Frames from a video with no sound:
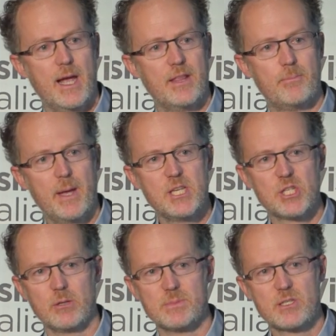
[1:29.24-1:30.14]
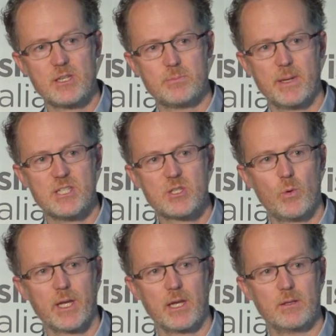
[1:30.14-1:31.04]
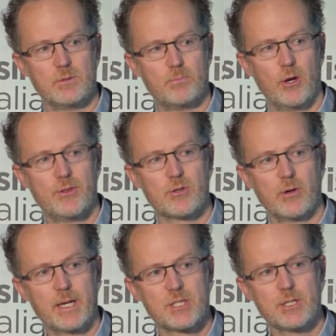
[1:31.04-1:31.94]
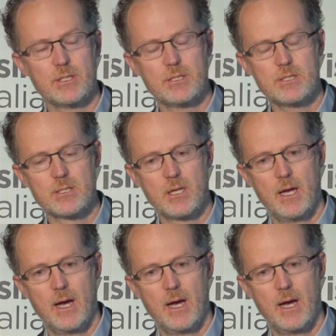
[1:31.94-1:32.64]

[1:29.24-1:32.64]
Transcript: And the pendulum has been swinging in both directions,